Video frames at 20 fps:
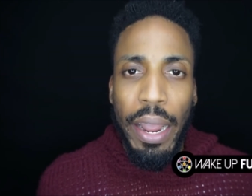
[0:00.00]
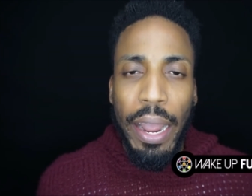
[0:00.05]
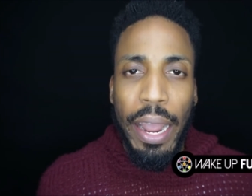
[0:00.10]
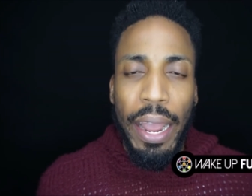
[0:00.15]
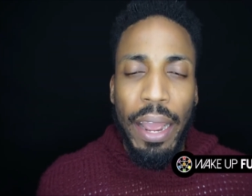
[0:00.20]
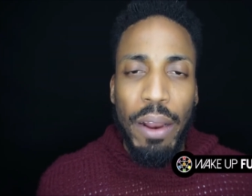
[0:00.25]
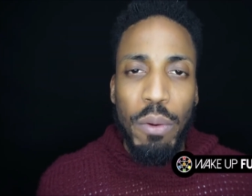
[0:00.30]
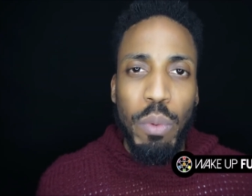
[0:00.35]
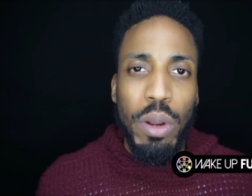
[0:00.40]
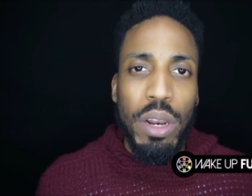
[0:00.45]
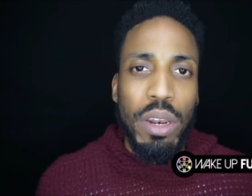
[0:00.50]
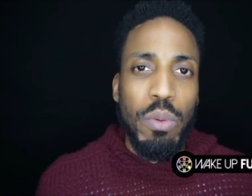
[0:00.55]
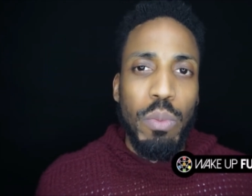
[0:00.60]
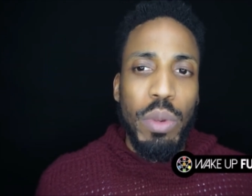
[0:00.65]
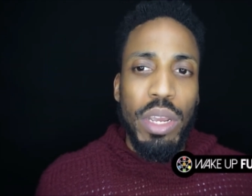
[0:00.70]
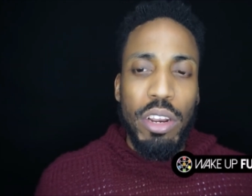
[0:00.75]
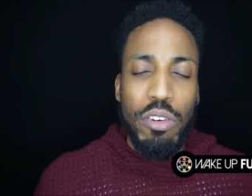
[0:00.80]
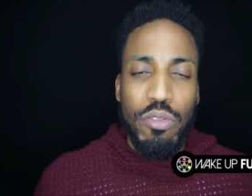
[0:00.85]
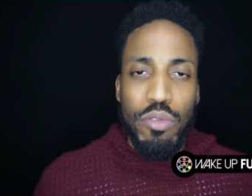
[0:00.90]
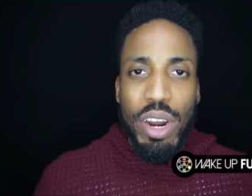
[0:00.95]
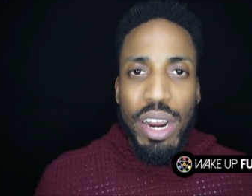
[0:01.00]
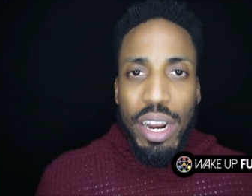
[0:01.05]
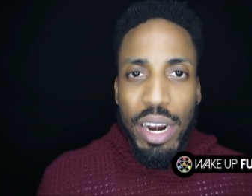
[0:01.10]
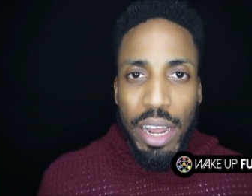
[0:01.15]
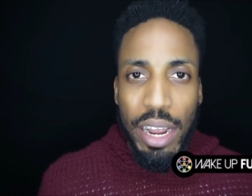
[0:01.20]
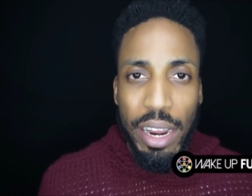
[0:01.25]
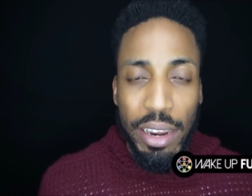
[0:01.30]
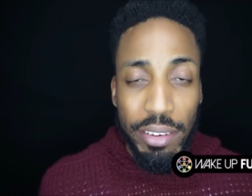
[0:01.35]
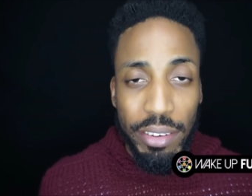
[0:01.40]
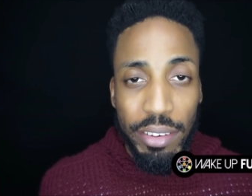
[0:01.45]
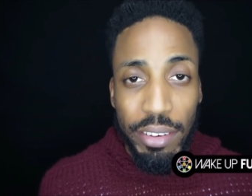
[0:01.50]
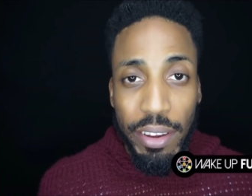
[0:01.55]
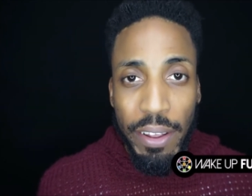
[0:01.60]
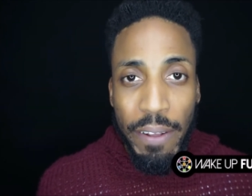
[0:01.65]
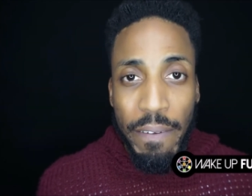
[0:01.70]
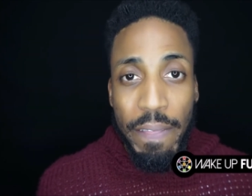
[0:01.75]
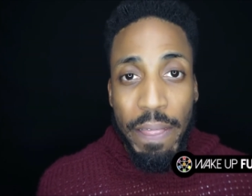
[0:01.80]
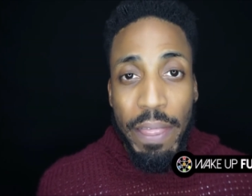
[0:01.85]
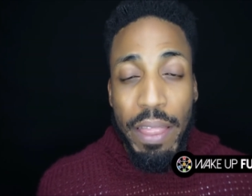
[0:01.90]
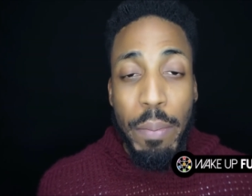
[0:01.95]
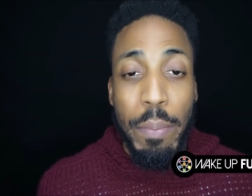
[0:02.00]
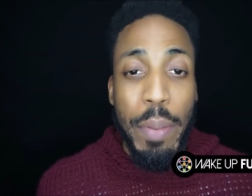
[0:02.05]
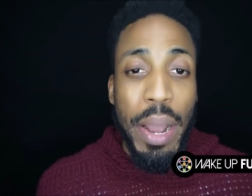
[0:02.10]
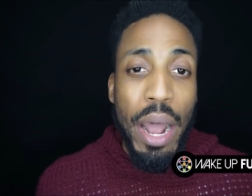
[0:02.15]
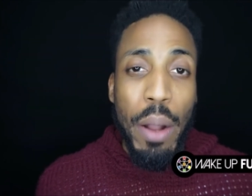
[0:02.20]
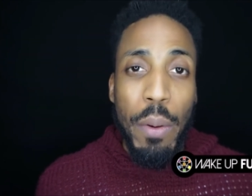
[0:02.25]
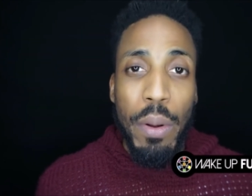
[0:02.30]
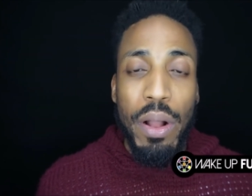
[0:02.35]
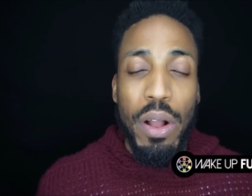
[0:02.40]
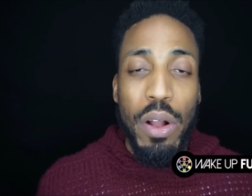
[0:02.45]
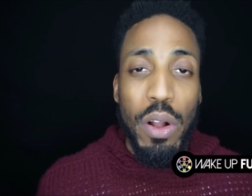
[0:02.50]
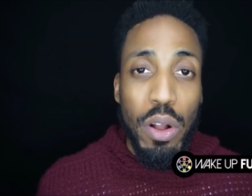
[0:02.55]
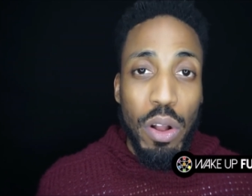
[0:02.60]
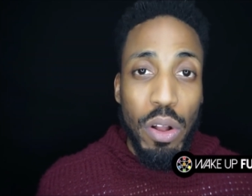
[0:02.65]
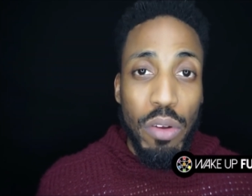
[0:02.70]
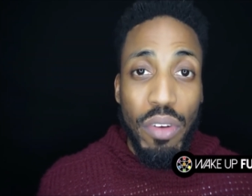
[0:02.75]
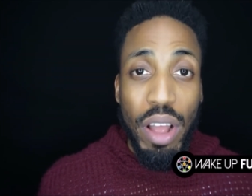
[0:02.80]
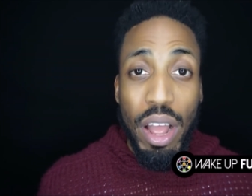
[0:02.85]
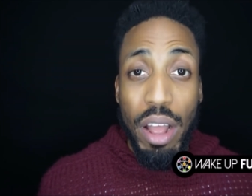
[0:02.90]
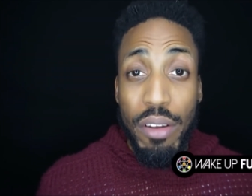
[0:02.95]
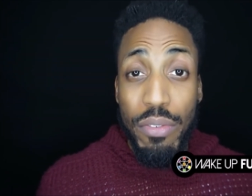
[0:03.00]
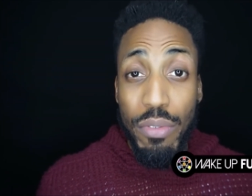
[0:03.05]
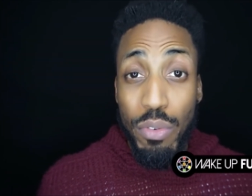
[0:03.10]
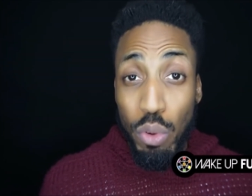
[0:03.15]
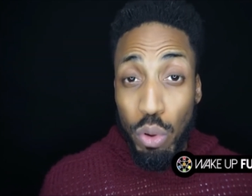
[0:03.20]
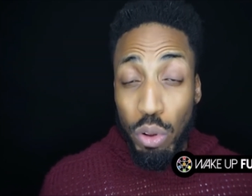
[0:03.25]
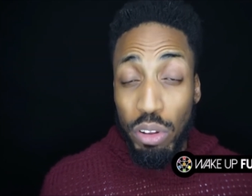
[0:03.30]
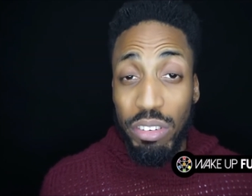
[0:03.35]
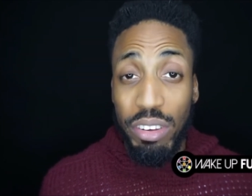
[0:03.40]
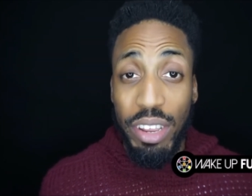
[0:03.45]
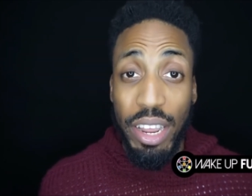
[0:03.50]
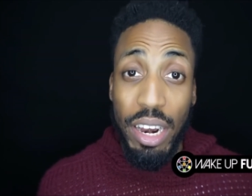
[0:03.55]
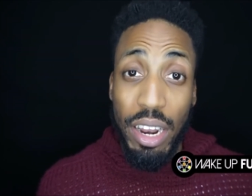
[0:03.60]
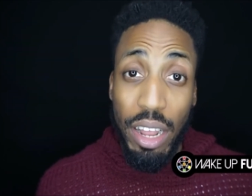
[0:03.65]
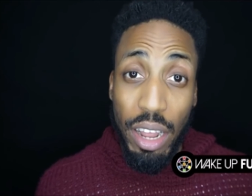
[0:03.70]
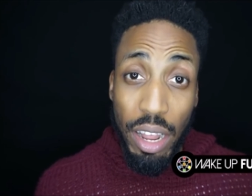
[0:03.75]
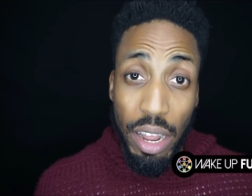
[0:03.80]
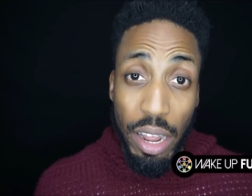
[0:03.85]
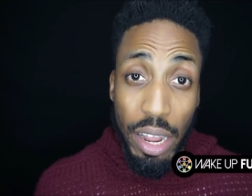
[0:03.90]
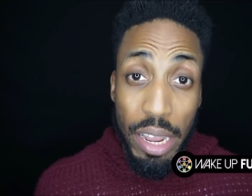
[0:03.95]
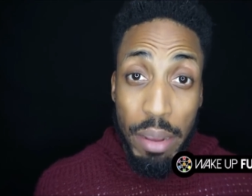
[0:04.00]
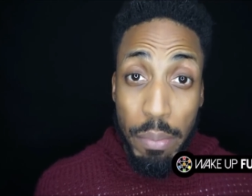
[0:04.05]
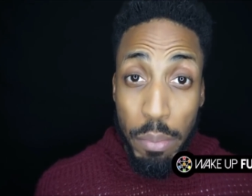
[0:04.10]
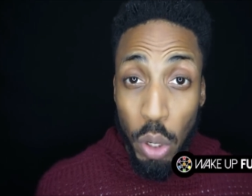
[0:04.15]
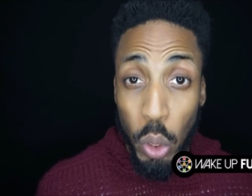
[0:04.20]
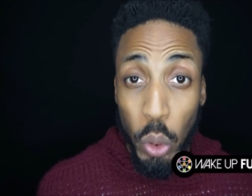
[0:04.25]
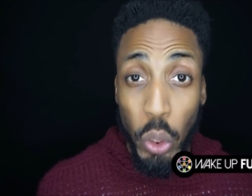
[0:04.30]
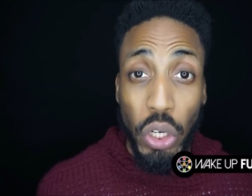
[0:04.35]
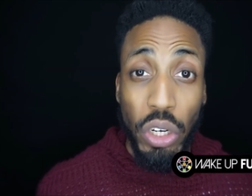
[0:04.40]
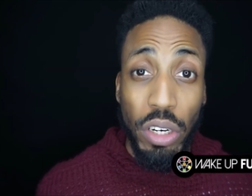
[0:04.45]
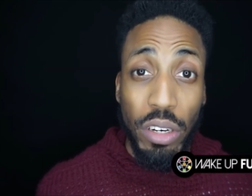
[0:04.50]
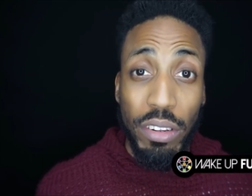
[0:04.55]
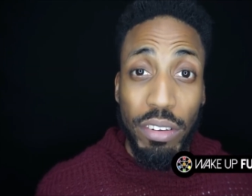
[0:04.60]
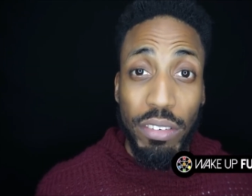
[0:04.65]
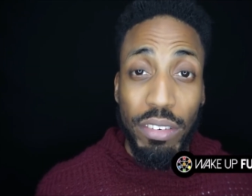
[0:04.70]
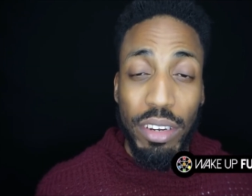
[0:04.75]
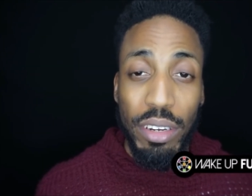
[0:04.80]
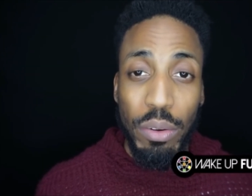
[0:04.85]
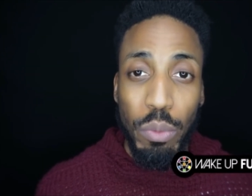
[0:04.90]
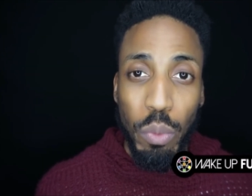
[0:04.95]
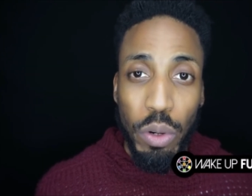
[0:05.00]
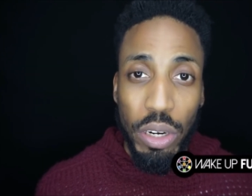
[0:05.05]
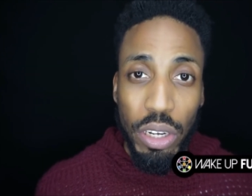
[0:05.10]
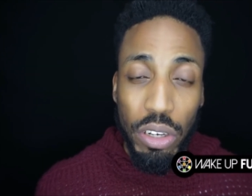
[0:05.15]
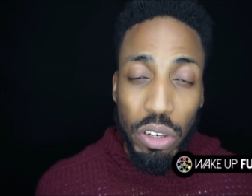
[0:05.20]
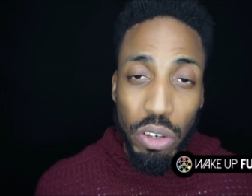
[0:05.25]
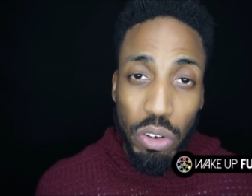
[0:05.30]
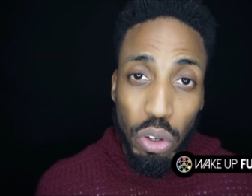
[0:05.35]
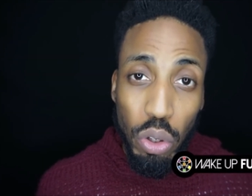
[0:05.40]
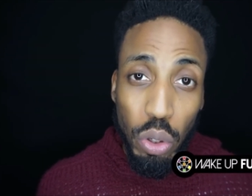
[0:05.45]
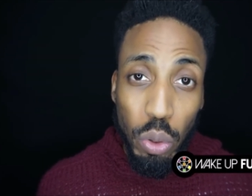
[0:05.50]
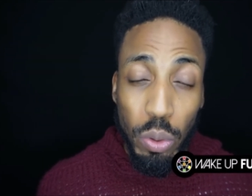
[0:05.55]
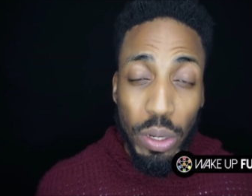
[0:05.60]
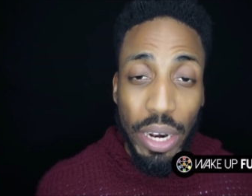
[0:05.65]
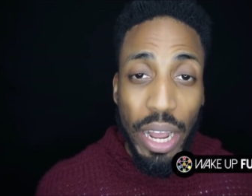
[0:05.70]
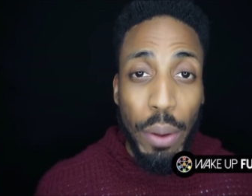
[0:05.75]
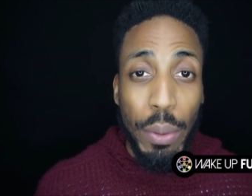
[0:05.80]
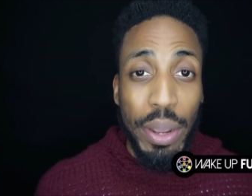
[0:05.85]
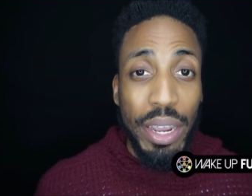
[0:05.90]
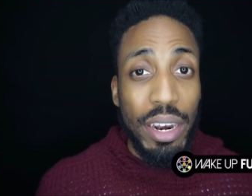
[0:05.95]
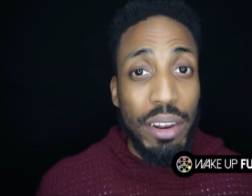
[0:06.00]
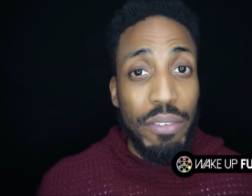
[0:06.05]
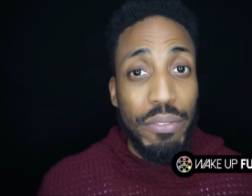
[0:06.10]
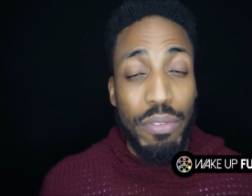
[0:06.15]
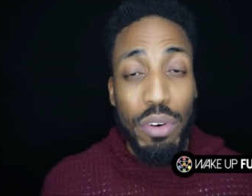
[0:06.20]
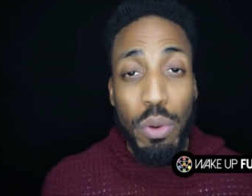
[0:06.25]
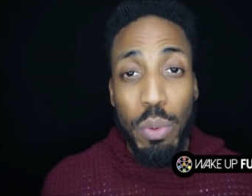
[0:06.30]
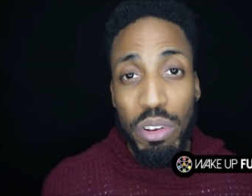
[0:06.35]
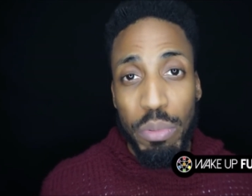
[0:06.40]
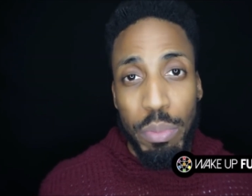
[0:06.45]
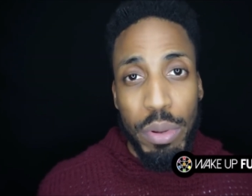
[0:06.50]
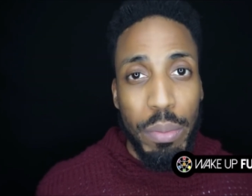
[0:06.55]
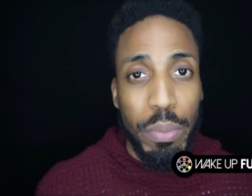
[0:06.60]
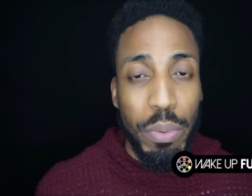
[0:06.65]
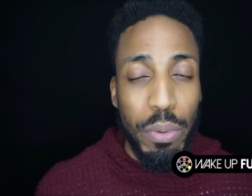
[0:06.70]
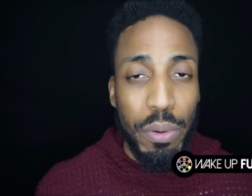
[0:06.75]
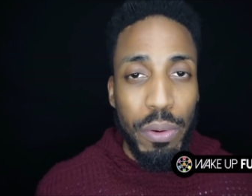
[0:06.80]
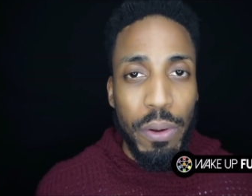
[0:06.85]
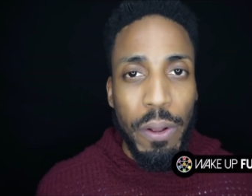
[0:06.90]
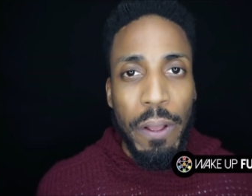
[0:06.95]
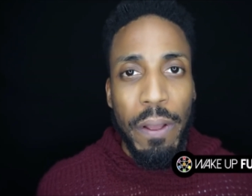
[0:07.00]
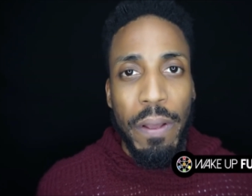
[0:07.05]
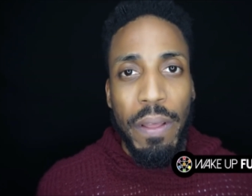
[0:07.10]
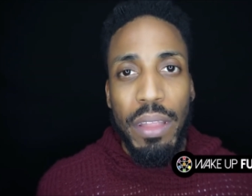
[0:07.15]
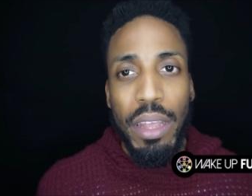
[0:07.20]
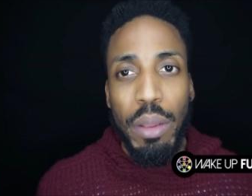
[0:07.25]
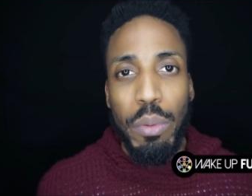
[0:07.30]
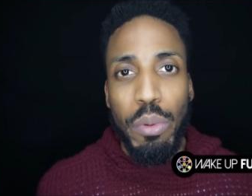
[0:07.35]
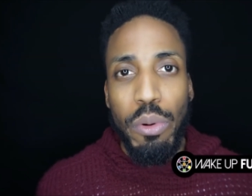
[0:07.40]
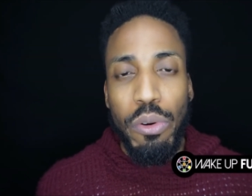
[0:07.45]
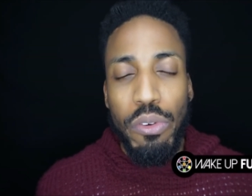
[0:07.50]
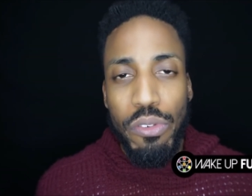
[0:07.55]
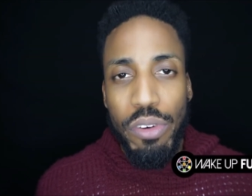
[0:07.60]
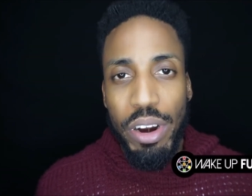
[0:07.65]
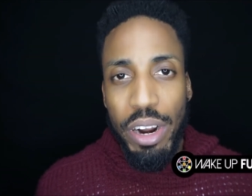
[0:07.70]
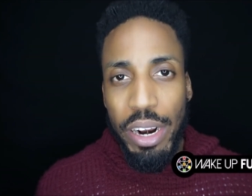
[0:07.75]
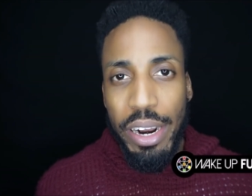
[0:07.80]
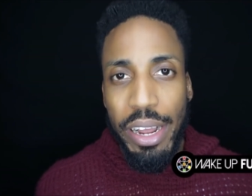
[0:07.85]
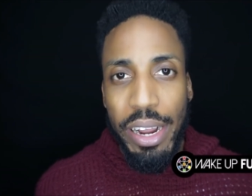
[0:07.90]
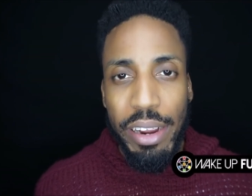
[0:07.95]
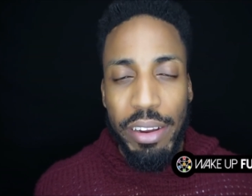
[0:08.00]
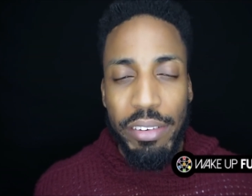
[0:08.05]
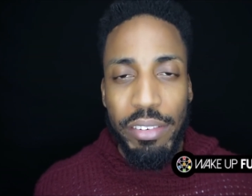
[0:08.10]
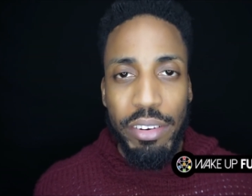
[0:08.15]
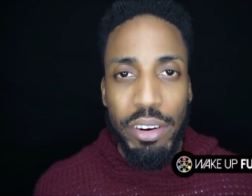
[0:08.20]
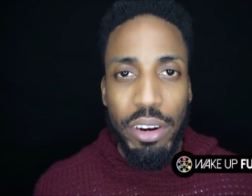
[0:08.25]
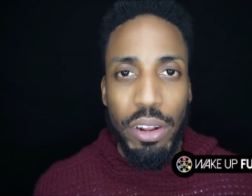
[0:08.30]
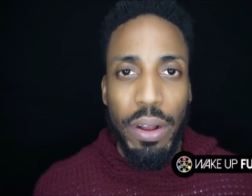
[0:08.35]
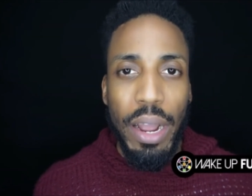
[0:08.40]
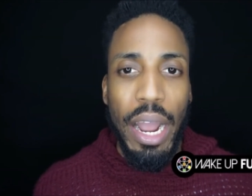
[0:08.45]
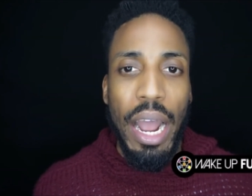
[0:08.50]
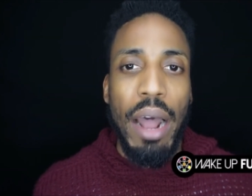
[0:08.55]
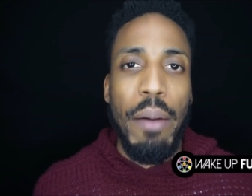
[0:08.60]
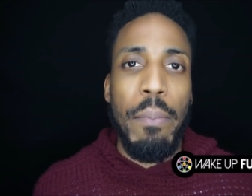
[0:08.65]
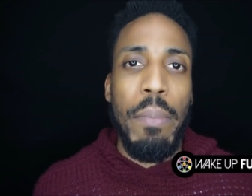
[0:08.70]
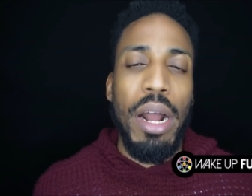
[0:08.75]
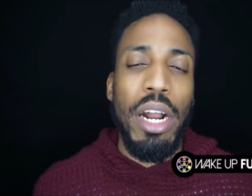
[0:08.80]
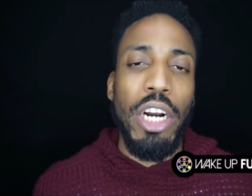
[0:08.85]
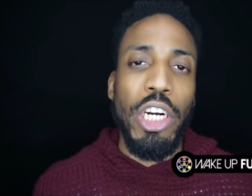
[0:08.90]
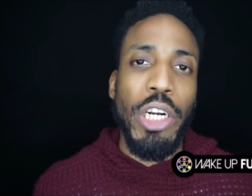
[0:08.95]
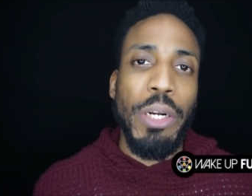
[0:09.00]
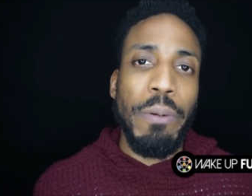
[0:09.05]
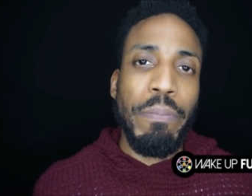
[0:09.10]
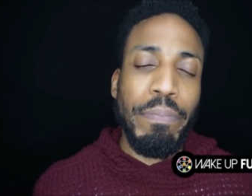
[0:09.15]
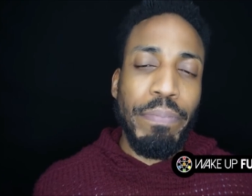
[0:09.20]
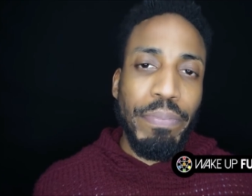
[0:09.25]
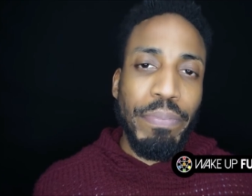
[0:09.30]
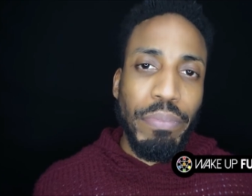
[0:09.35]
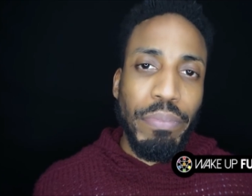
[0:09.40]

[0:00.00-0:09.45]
And when we can realize the power of our thoughts and our emotions and what it can do and how it can influence people, then we'll realize, you know, how much,